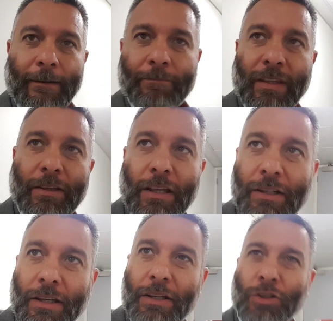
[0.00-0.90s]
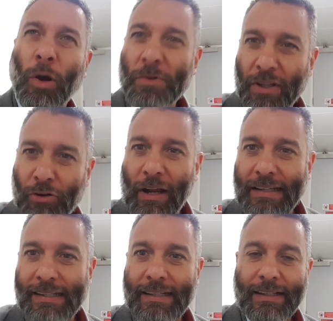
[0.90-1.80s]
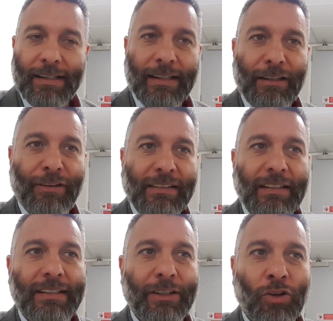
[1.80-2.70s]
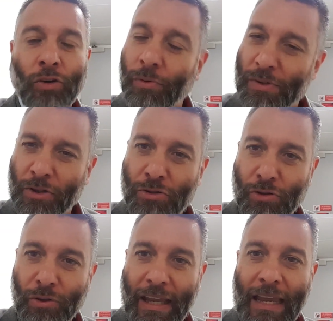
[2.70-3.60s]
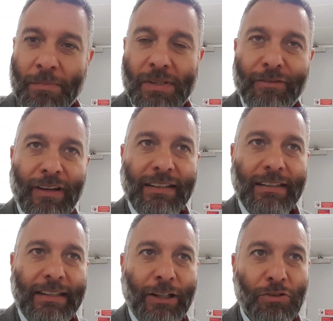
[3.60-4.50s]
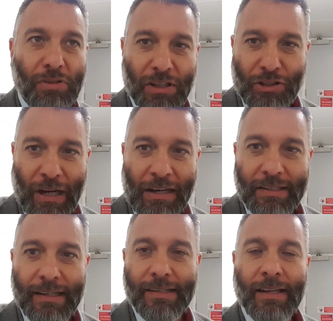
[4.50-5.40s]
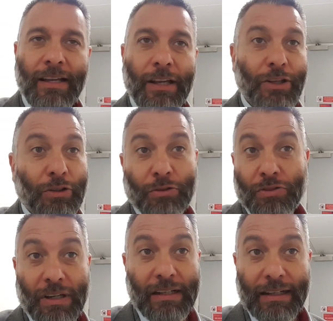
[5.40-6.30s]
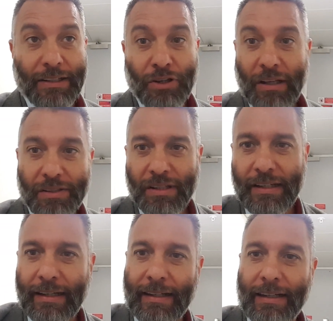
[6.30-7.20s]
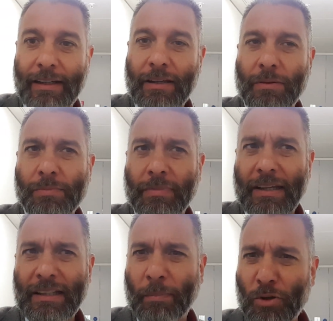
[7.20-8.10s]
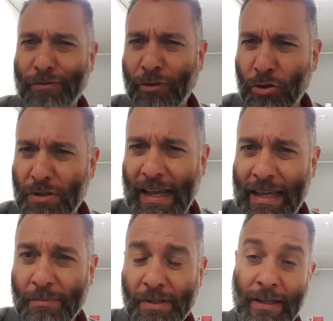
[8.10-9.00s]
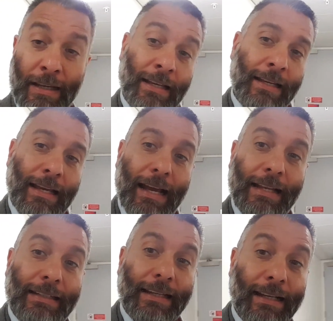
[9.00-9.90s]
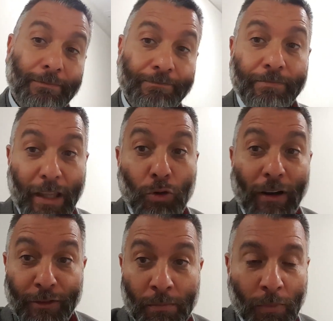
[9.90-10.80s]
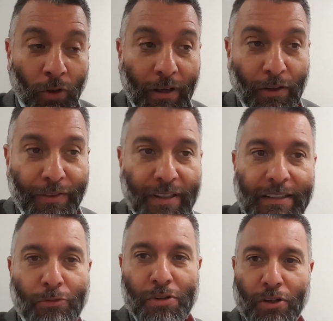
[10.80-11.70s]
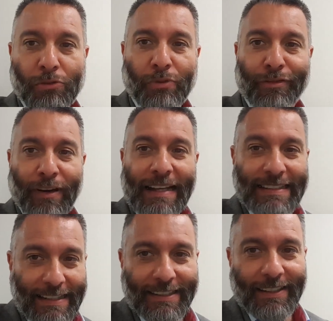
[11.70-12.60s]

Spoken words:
it covers the cracks, the fact that they don't always control games, the fact that they concede chances. You could see that Chelsea hit the post 4 times, and they could have done more. I don't think the result reflected